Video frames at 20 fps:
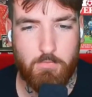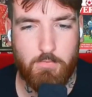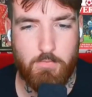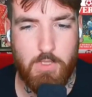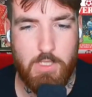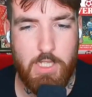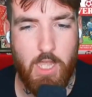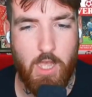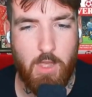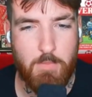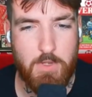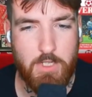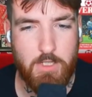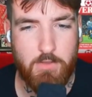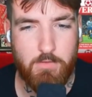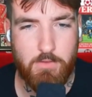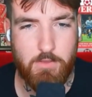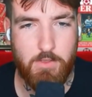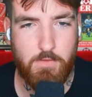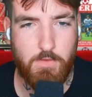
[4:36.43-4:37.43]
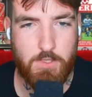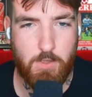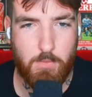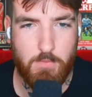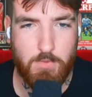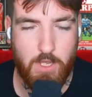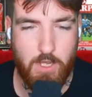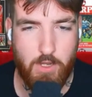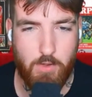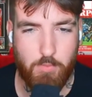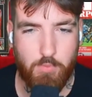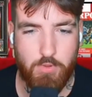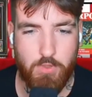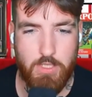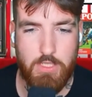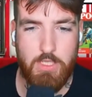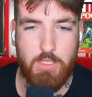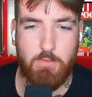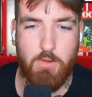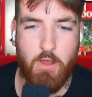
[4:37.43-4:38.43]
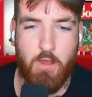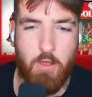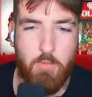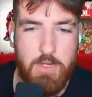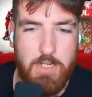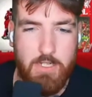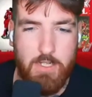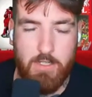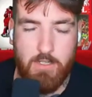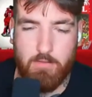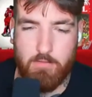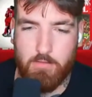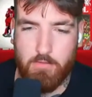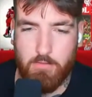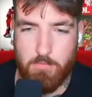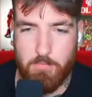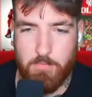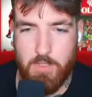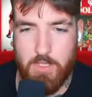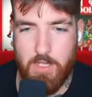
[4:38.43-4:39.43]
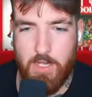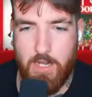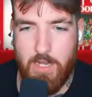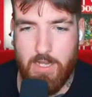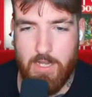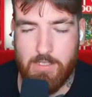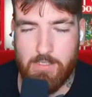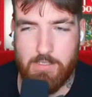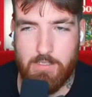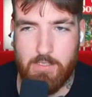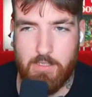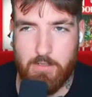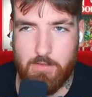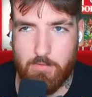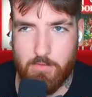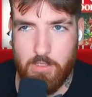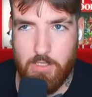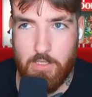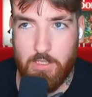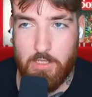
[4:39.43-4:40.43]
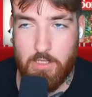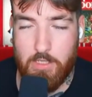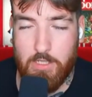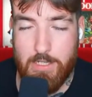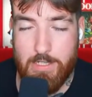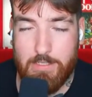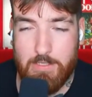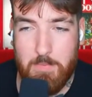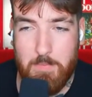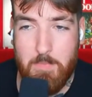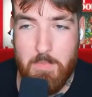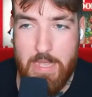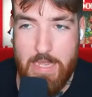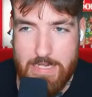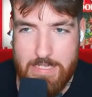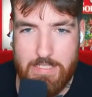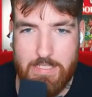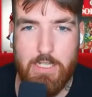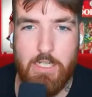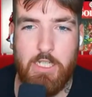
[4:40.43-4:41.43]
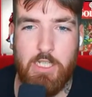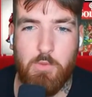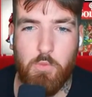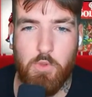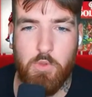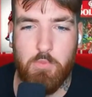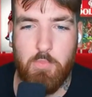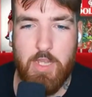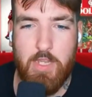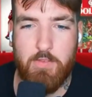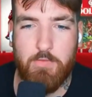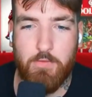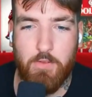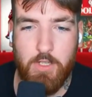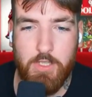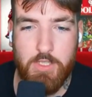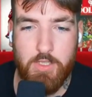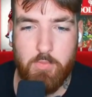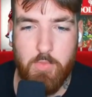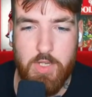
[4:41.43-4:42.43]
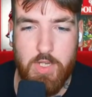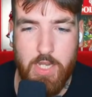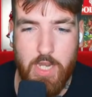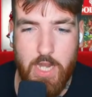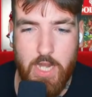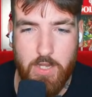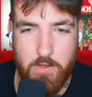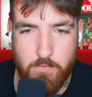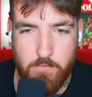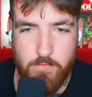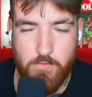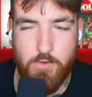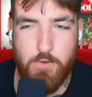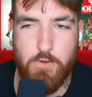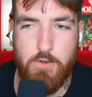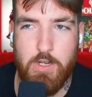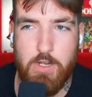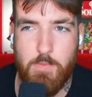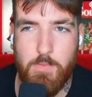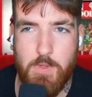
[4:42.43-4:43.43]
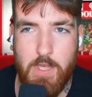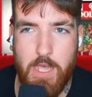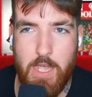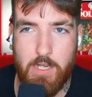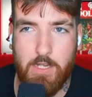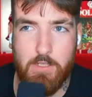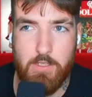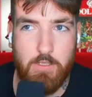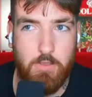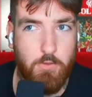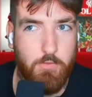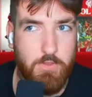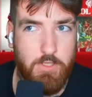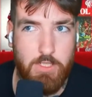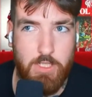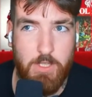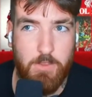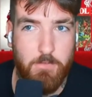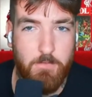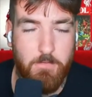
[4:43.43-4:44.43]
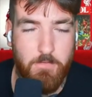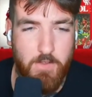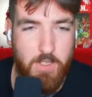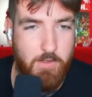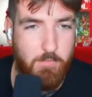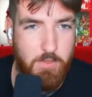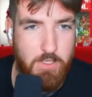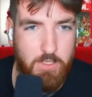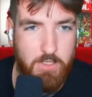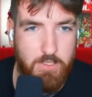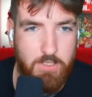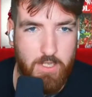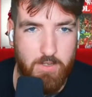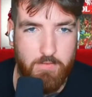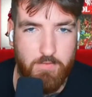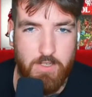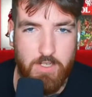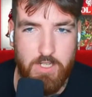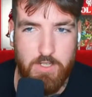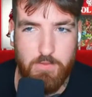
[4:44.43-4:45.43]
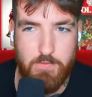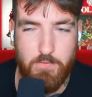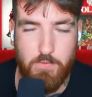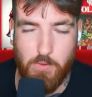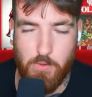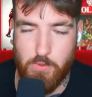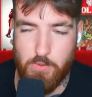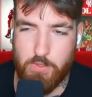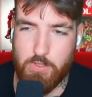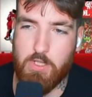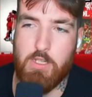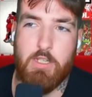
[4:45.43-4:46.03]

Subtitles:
Yeah, I mean, you've summed that up pretty well. I mean, as amazing as it would be for us to be in for him, and obviously the fee we could definitely afford,